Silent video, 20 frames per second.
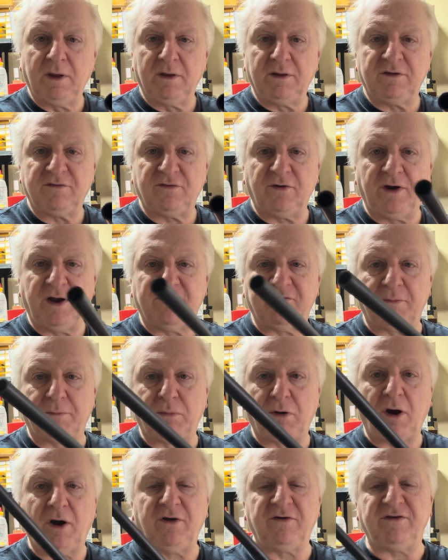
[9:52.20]
It's for another
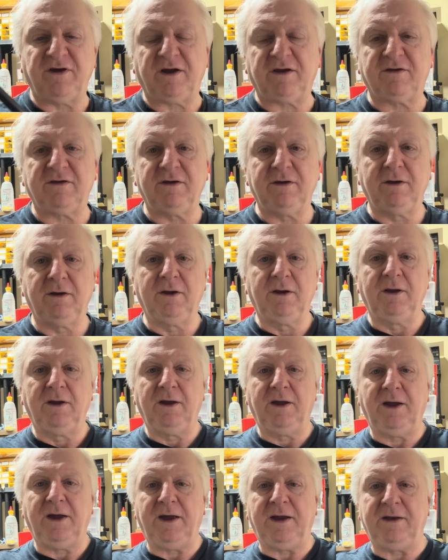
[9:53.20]
project,
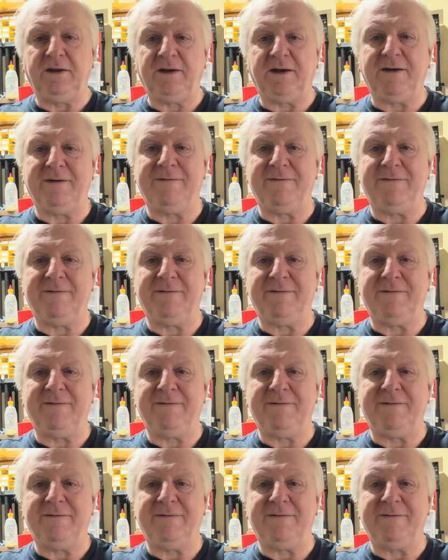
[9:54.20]
and